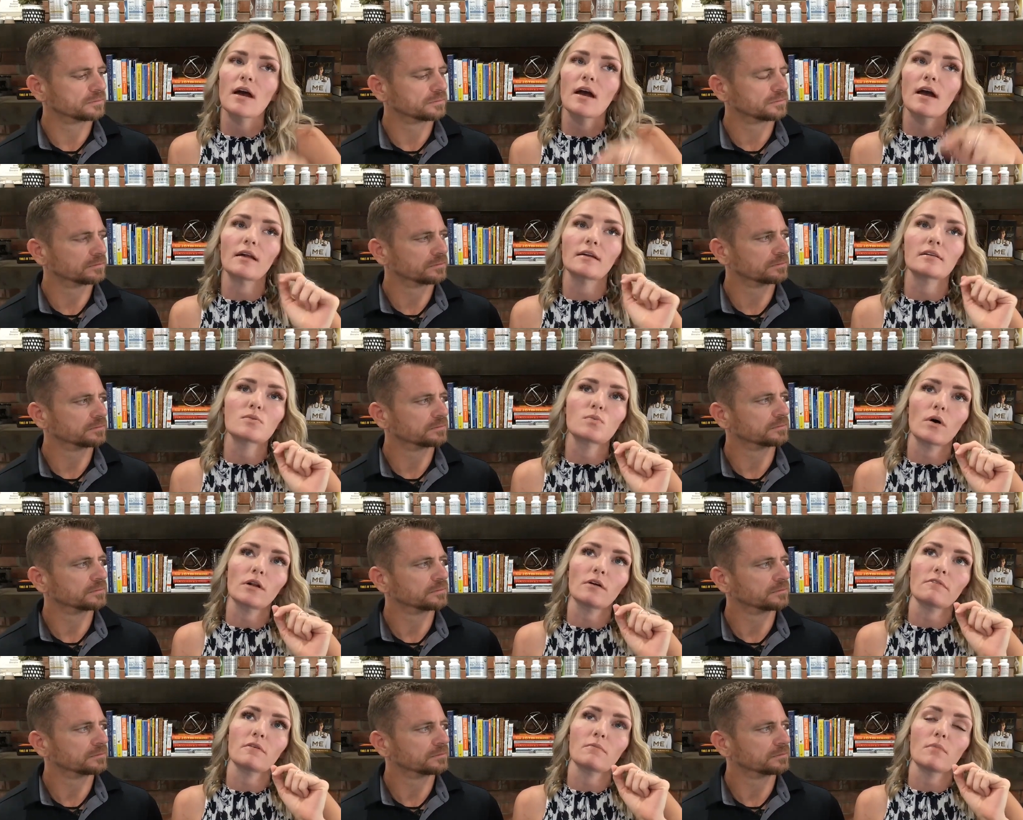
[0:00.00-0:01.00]
Speaker 1: and it's one
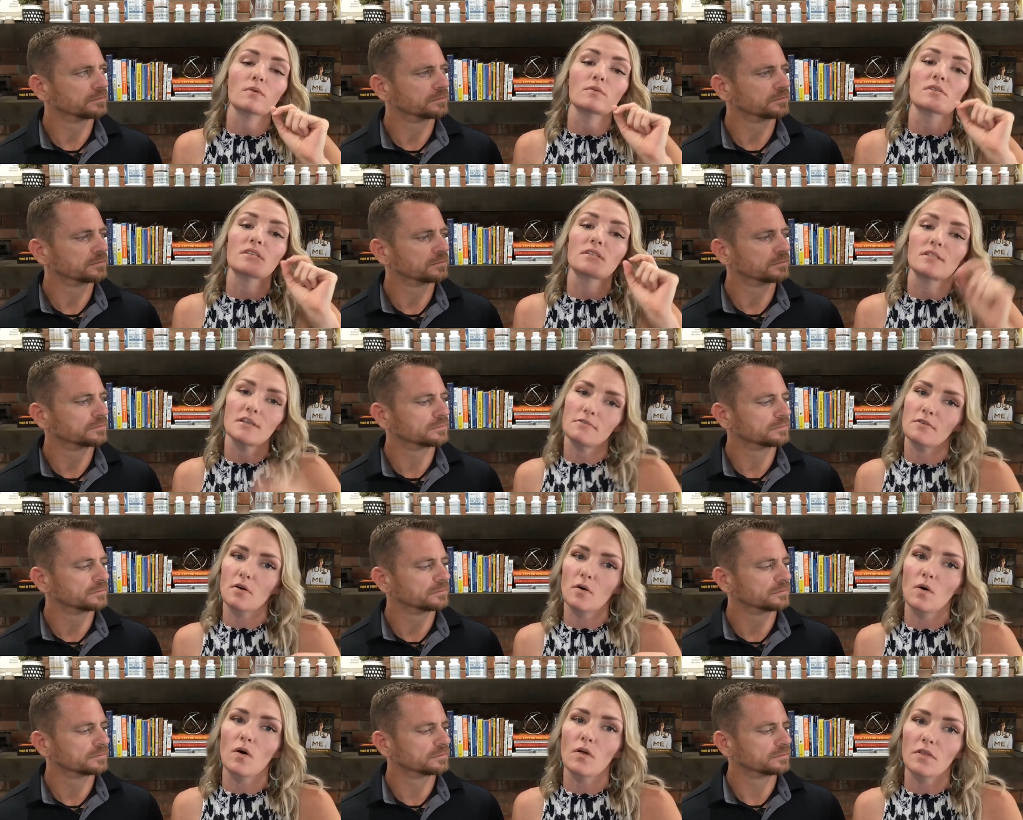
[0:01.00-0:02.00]
of the most
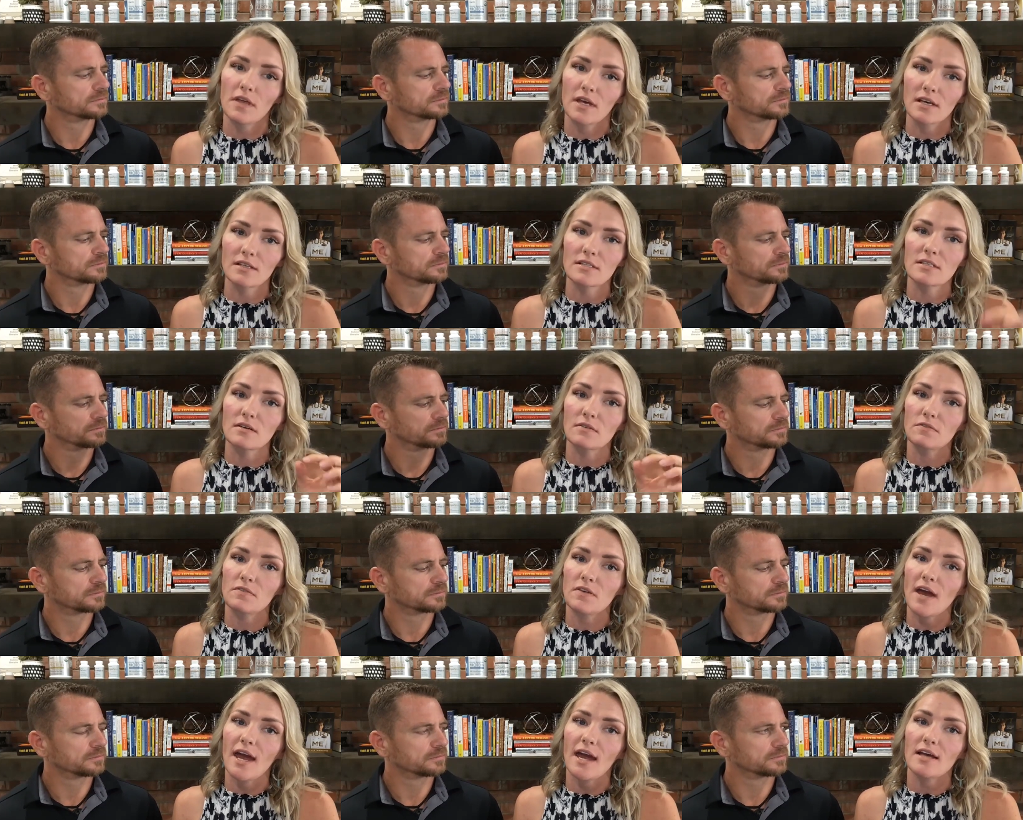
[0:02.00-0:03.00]
difficult things to
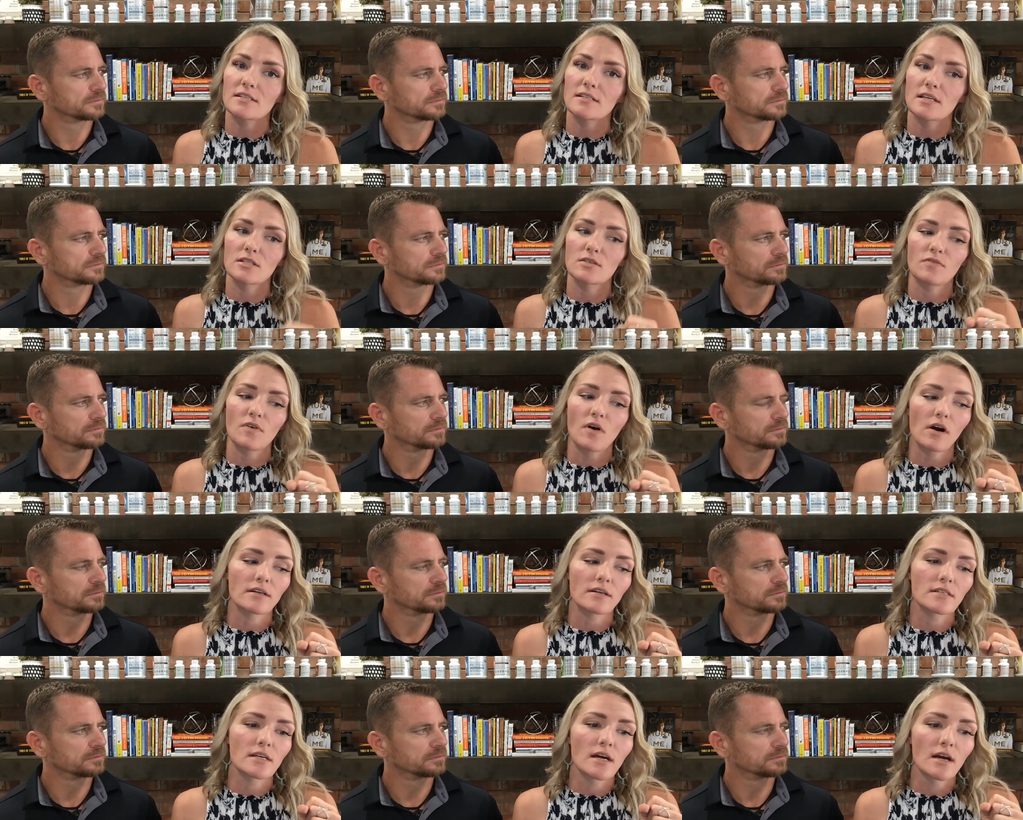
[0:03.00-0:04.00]
face as far
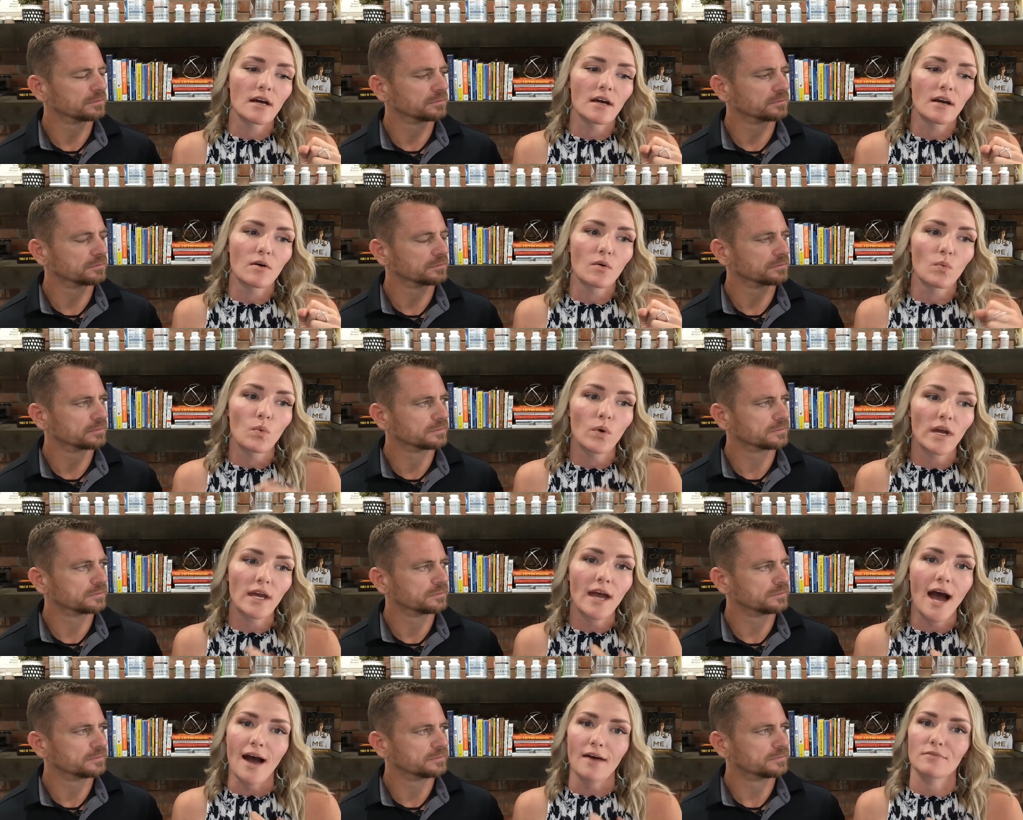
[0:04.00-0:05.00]
as we
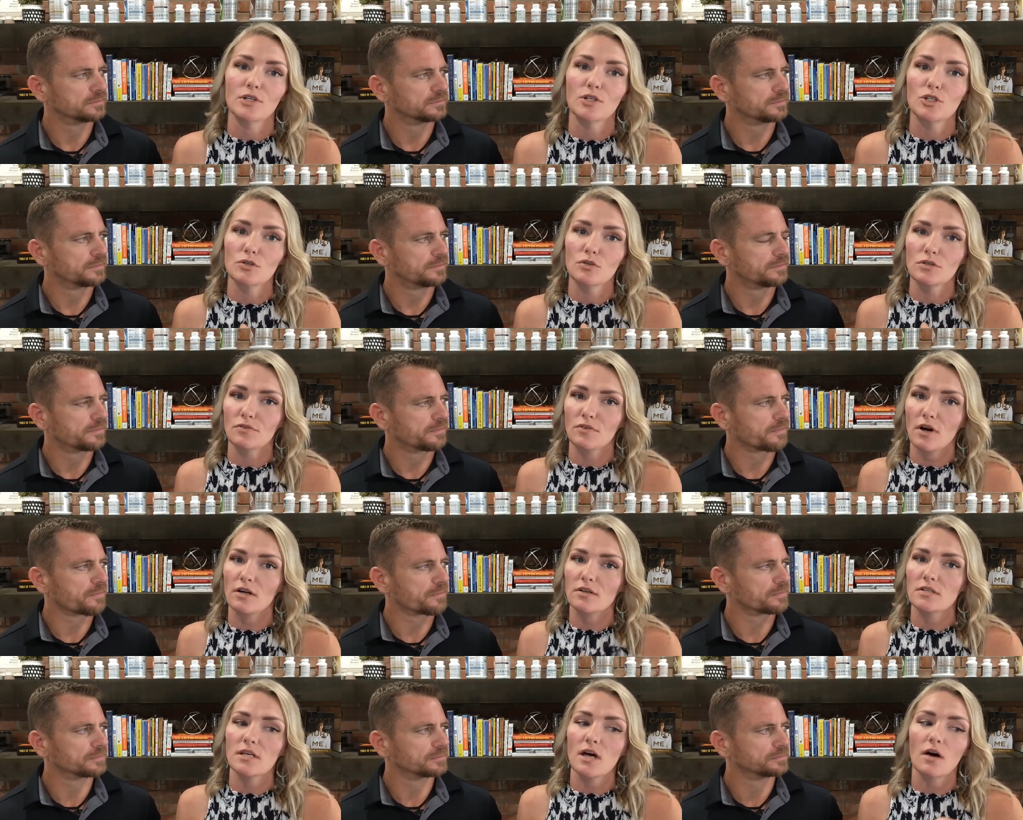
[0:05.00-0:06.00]
have to choose for
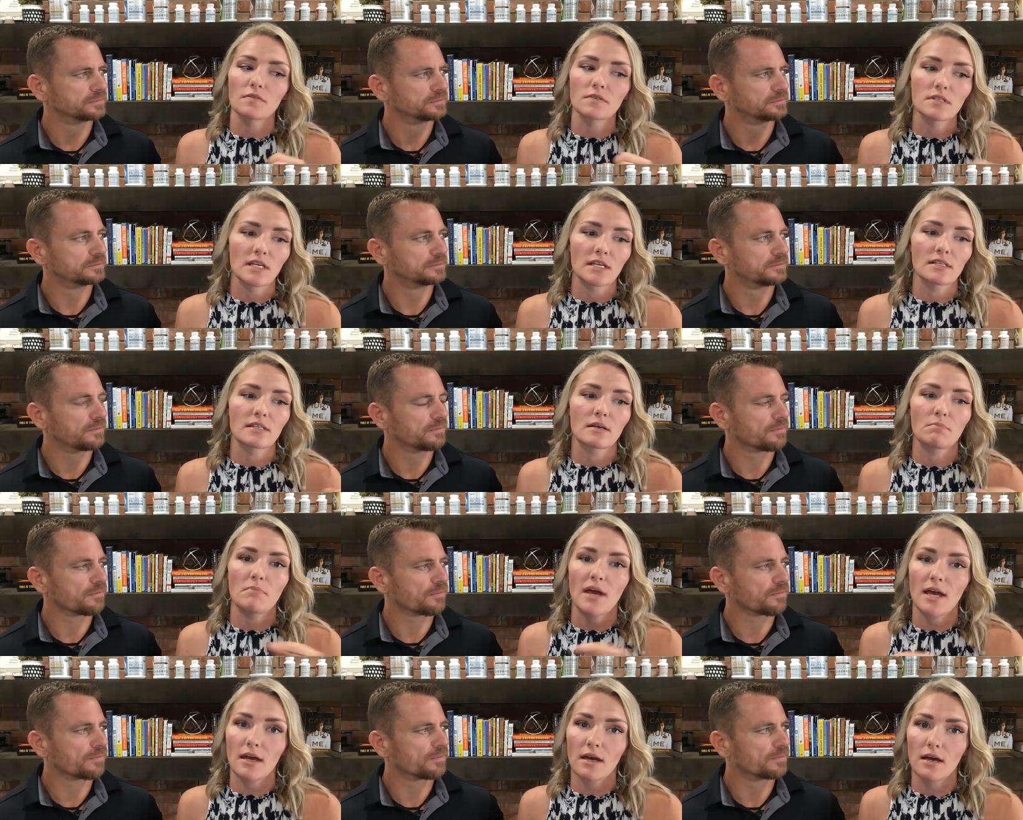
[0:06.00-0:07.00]
ourselves things that
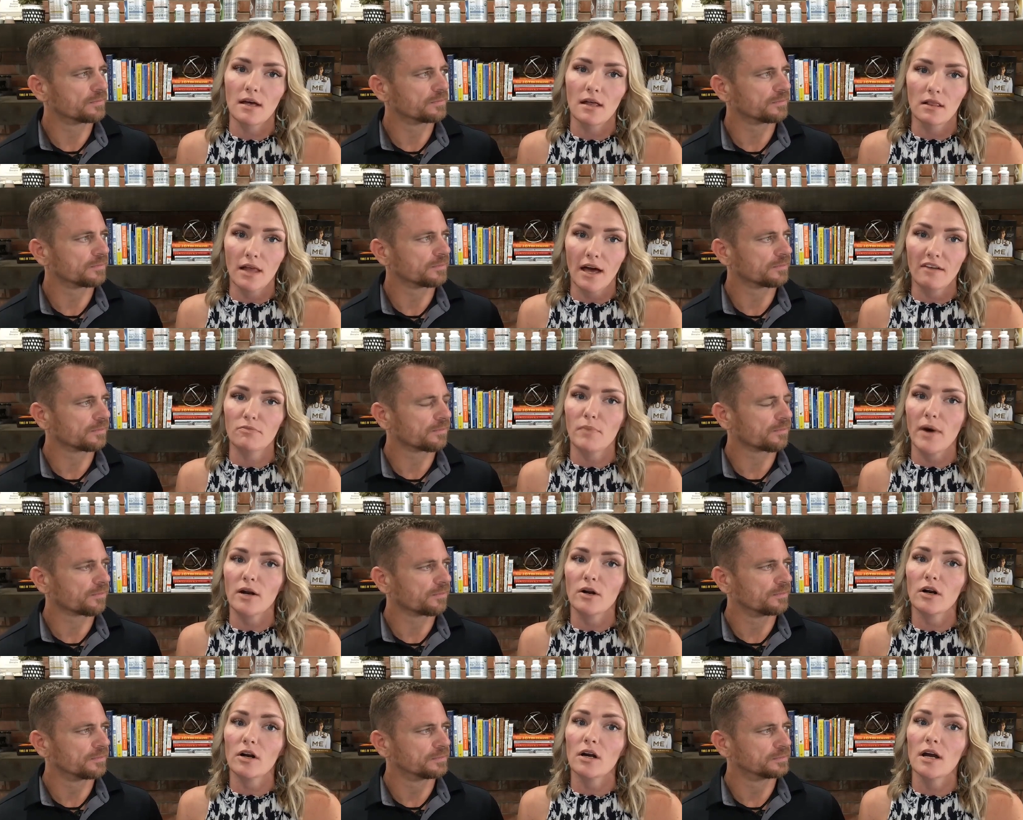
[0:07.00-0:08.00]
make life
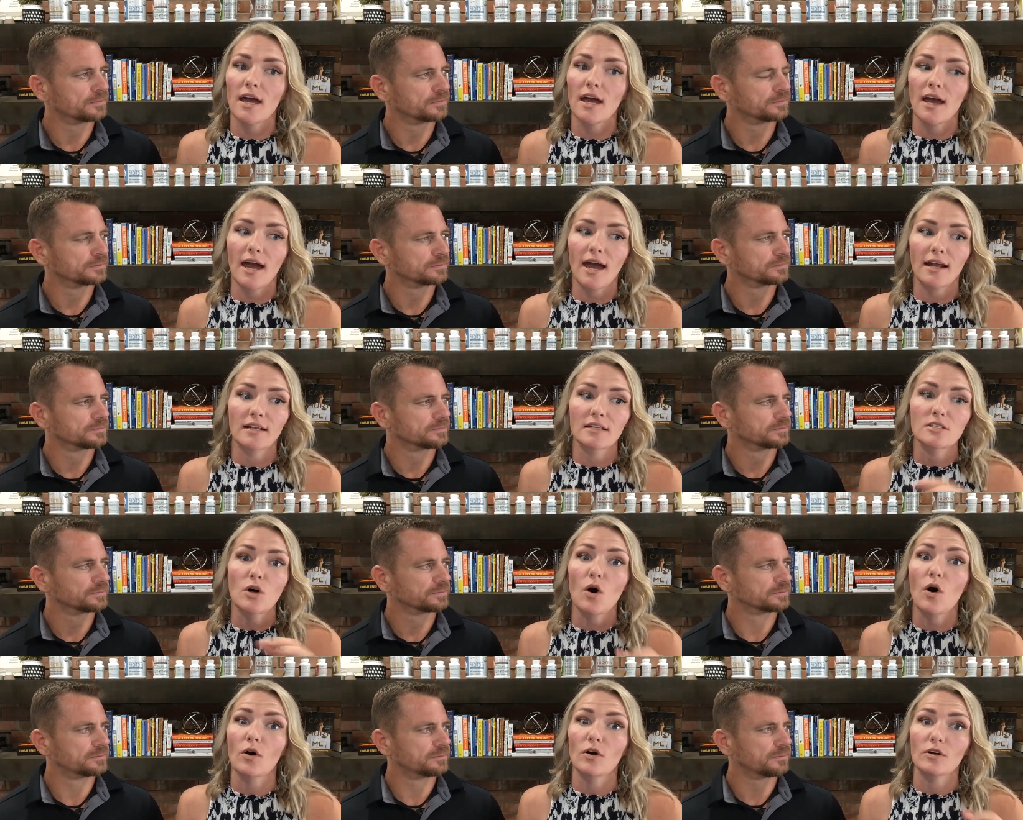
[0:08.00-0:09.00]
better. And it's
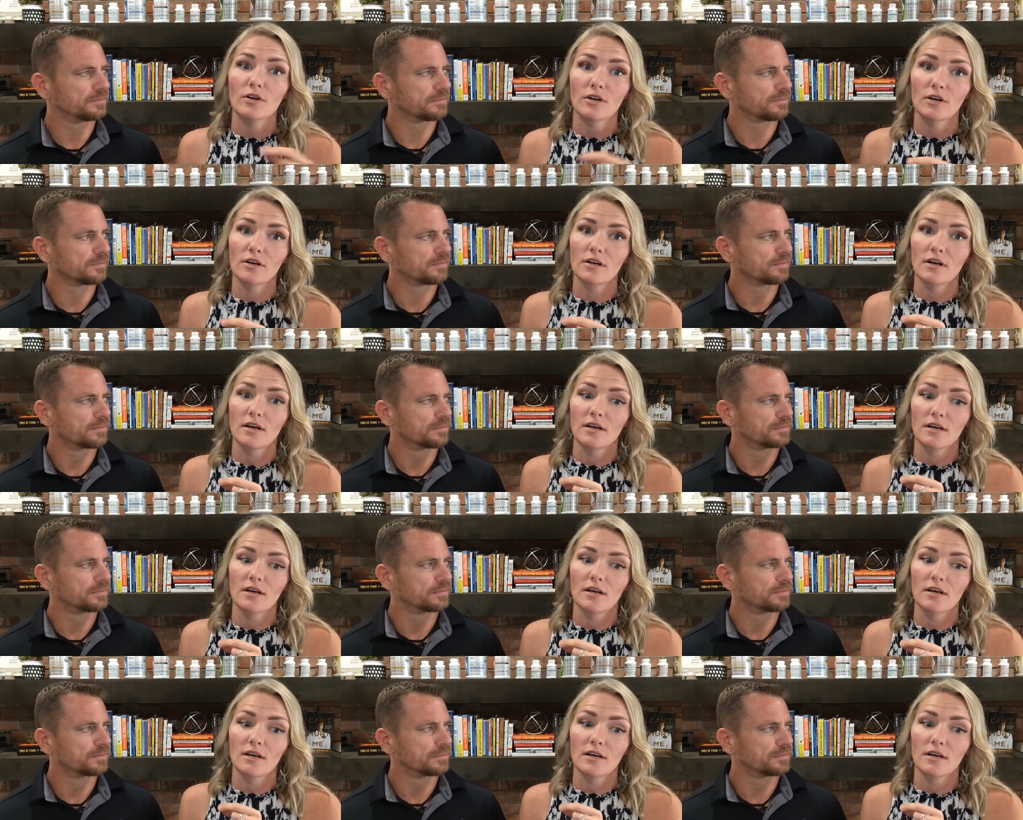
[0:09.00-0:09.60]
harder